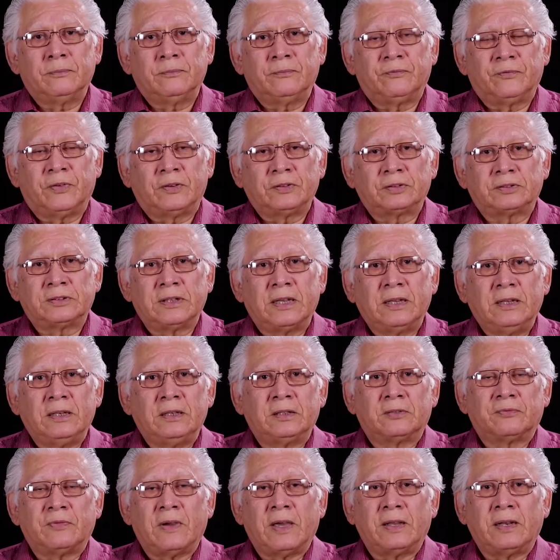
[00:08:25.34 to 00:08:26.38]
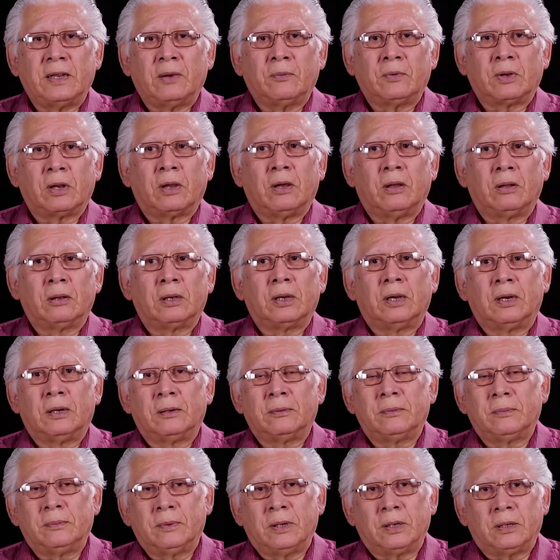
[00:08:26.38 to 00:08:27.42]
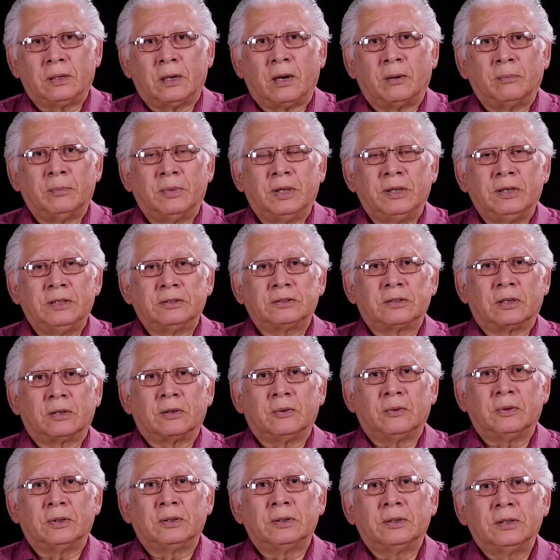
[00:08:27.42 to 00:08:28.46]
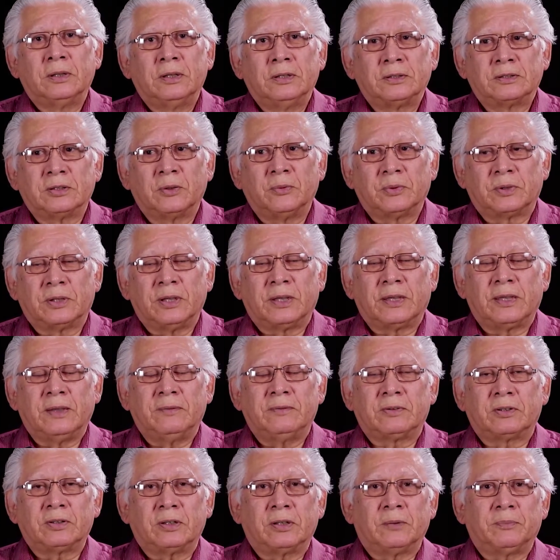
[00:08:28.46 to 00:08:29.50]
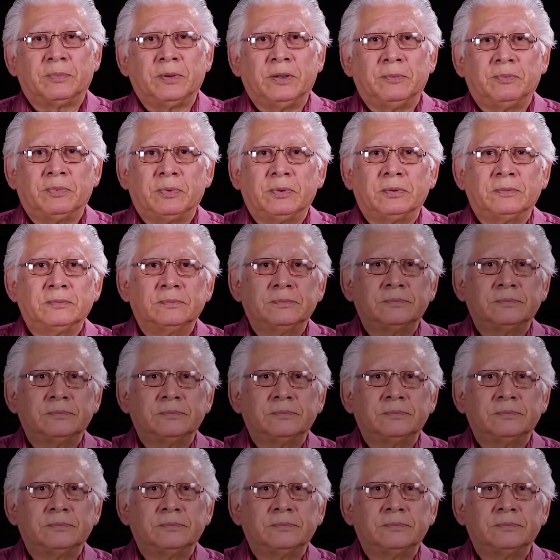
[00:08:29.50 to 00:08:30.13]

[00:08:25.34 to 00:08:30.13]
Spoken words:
first thing is find out what all our monies are going so we can give it to the people.